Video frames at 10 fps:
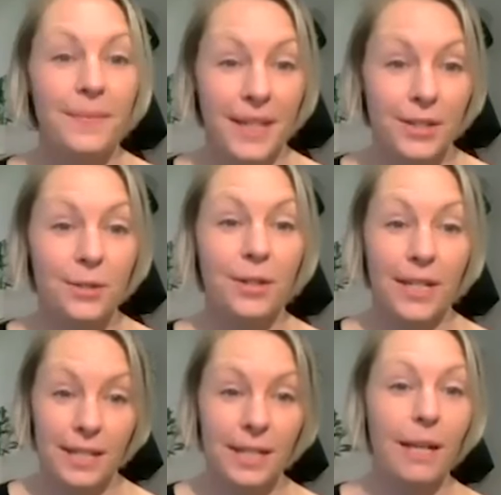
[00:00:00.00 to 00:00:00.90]
That's
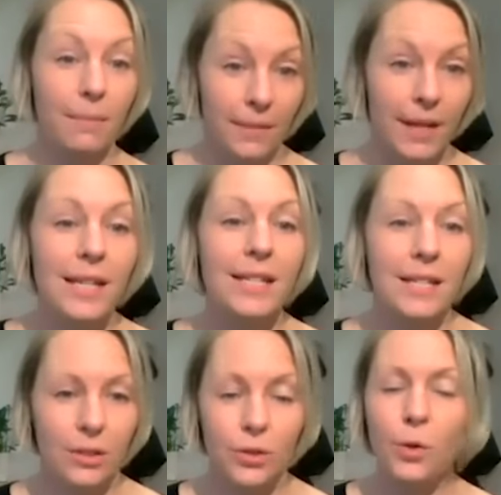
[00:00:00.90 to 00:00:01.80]
great. Yeah.
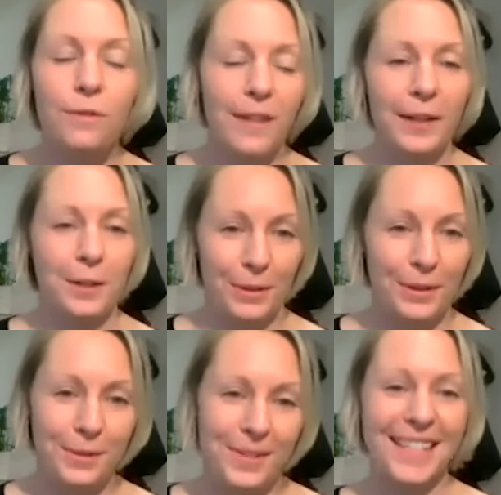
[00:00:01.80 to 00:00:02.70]
So valuable,
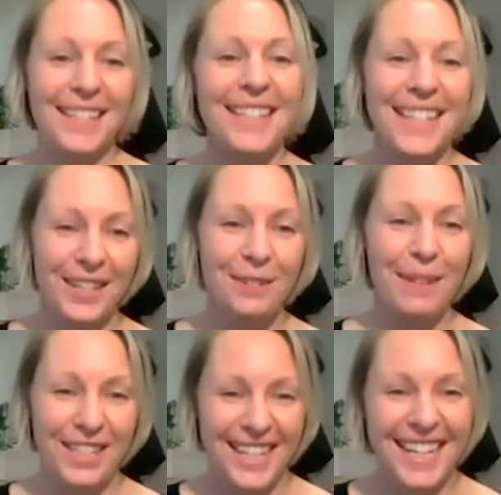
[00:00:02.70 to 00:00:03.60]
those skills that you're
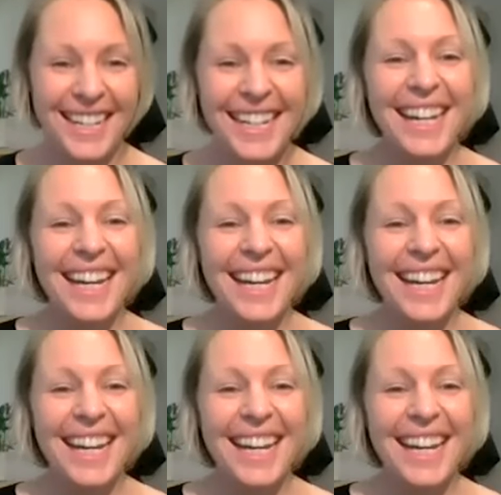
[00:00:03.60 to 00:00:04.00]
mentioning.